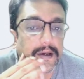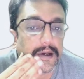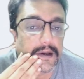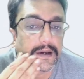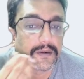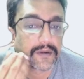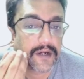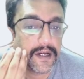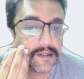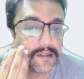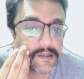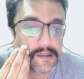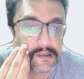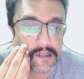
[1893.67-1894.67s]
Relic
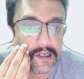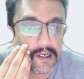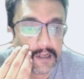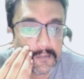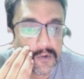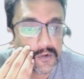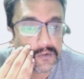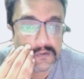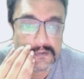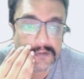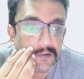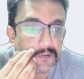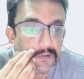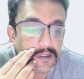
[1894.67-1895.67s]
6 and above, we
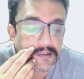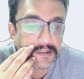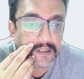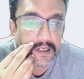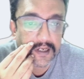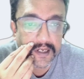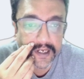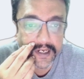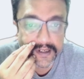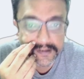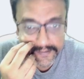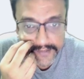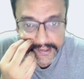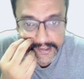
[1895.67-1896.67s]
will still need a
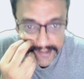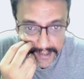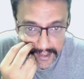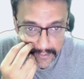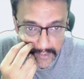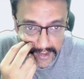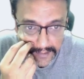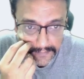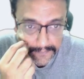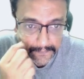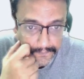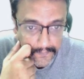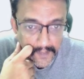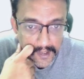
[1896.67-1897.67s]
7 star one.
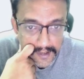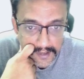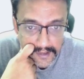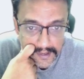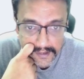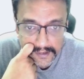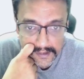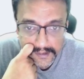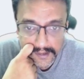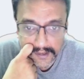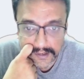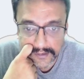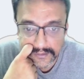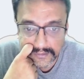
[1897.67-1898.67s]
That
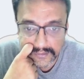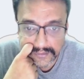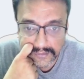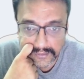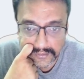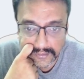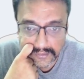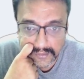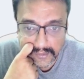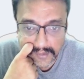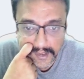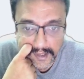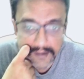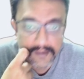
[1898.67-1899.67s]
is
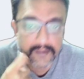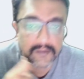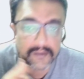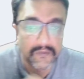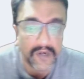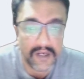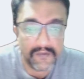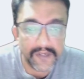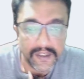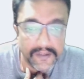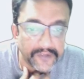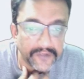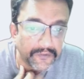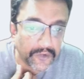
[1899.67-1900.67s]
okay. While we lift
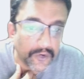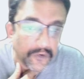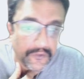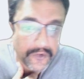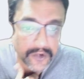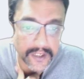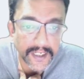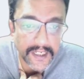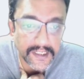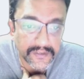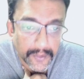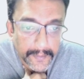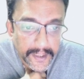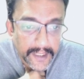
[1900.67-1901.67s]
the floor for relics for
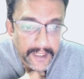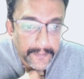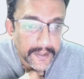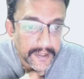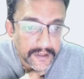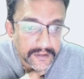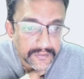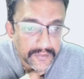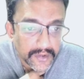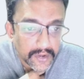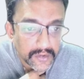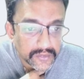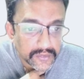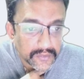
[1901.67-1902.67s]
many players, we
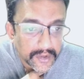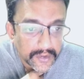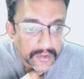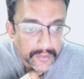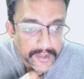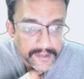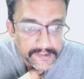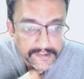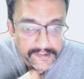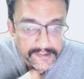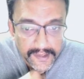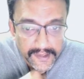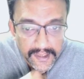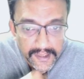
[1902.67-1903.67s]
also want to raise the
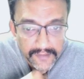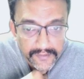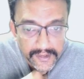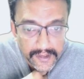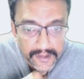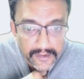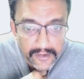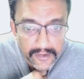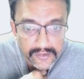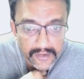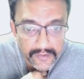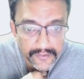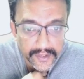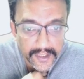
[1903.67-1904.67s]
ceiling with the introduction of
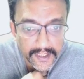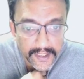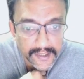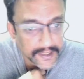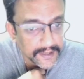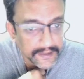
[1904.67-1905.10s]
Relic 10.